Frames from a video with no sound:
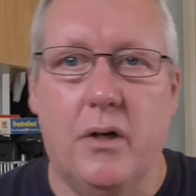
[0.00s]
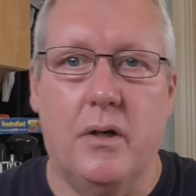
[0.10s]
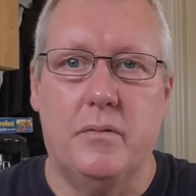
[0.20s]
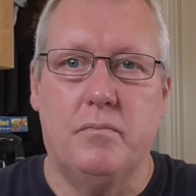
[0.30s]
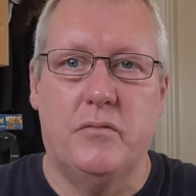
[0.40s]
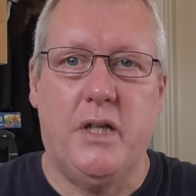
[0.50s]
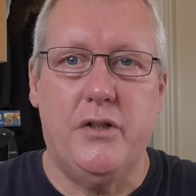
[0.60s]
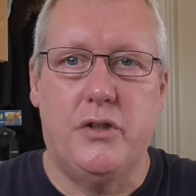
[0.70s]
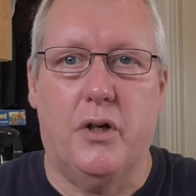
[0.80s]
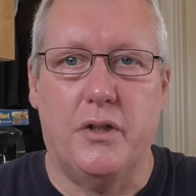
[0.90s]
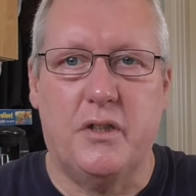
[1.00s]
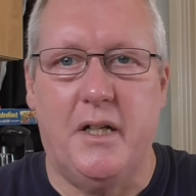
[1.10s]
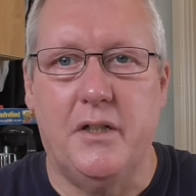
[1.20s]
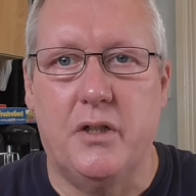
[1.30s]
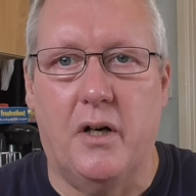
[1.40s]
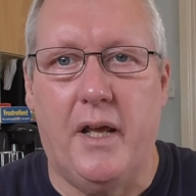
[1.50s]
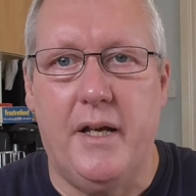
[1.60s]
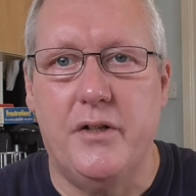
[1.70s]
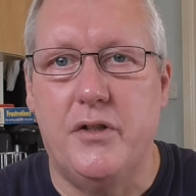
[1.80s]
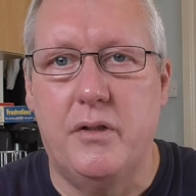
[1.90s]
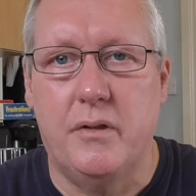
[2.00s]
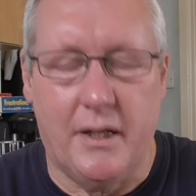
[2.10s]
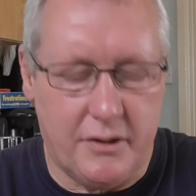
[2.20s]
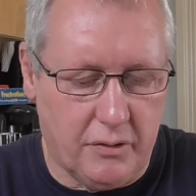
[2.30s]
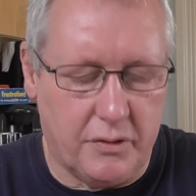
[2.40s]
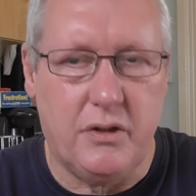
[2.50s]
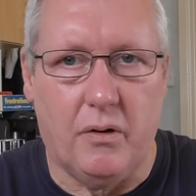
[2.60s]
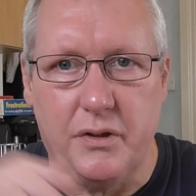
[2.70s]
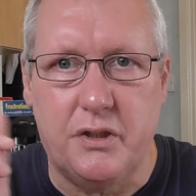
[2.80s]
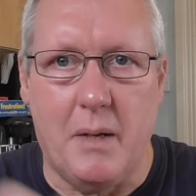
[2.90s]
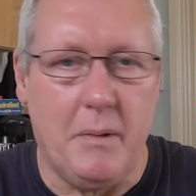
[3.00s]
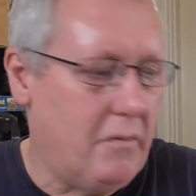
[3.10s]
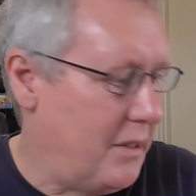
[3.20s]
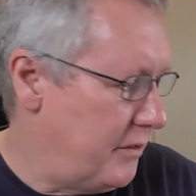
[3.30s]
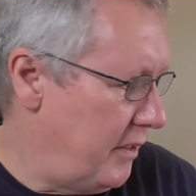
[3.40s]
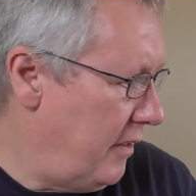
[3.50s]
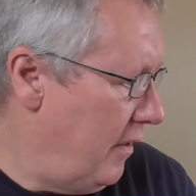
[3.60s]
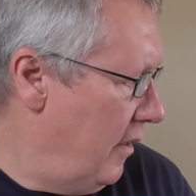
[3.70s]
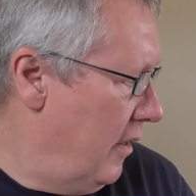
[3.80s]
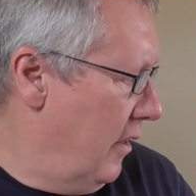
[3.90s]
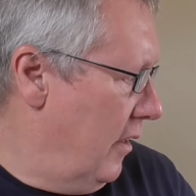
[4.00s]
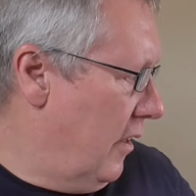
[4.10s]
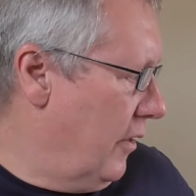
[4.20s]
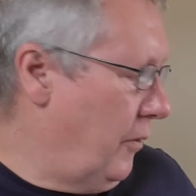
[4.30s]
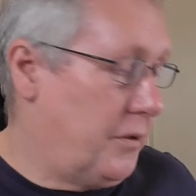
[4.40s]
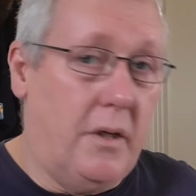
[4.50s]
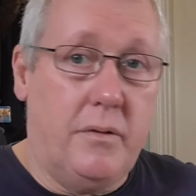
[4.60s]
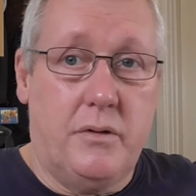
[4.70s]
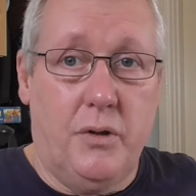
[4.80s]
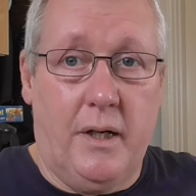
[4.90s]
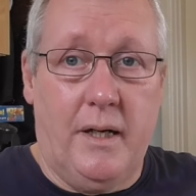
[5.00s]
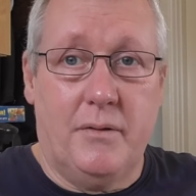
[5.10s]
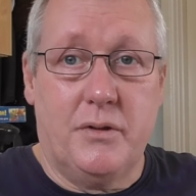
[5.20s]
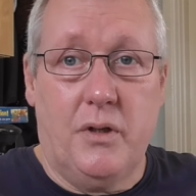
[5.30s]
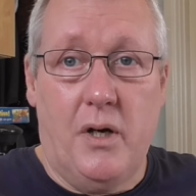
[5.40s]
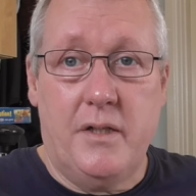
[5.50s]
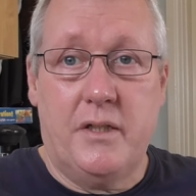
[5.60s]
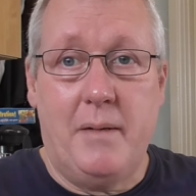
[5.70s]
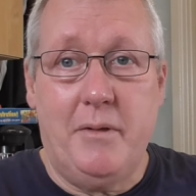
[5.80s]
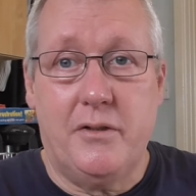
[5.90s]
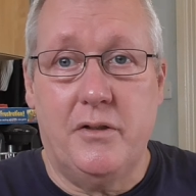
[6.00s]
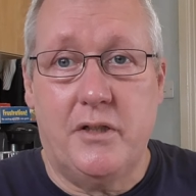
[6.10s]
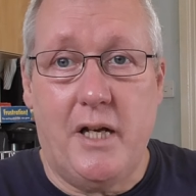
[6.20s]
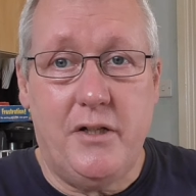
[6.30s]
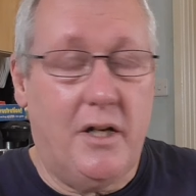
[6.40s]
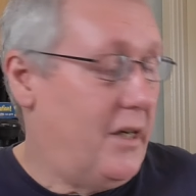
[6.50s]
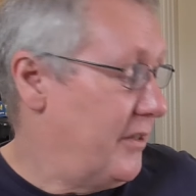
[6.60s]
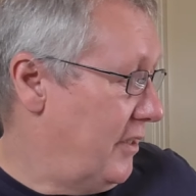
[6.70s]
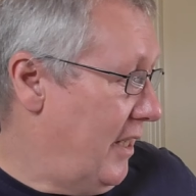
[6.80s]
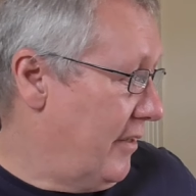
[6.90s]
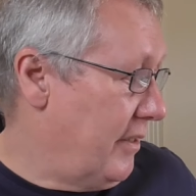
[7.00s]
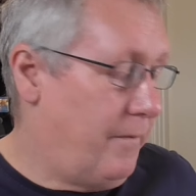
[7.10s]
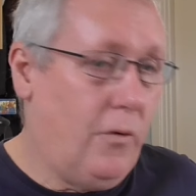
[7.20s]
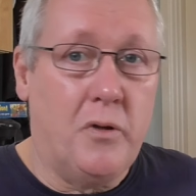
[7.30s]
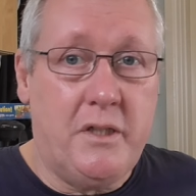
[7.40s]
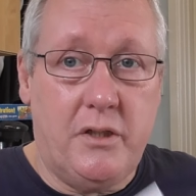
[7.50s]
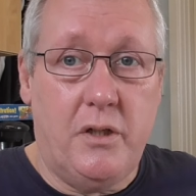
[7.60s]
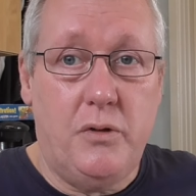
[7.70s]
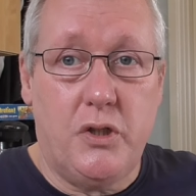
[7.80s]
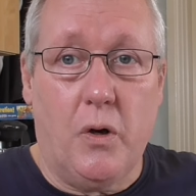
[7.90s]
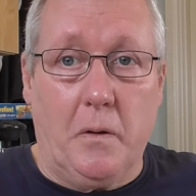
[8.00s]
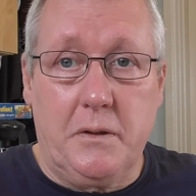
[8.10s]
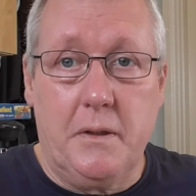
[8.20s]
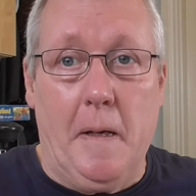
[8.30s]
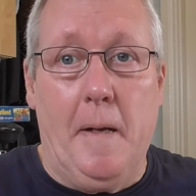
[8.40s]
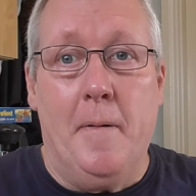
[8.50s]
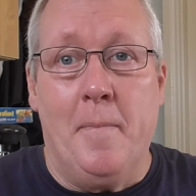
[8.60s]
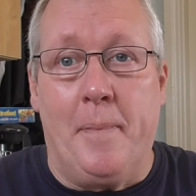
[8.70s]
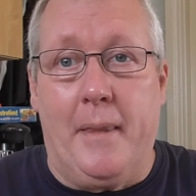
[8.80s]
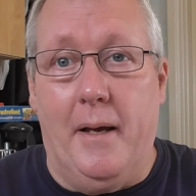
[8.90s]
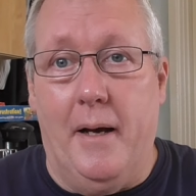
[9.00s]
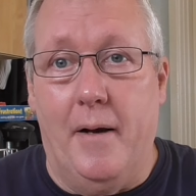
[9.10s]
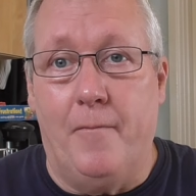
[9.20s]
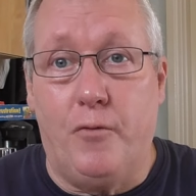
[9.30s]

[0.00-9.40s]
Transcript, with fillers: got 10 shots inside that inch, that sort of, sort of semi-rested. I also took it outside, same distance, 10 yards, and I did 42 shots uh,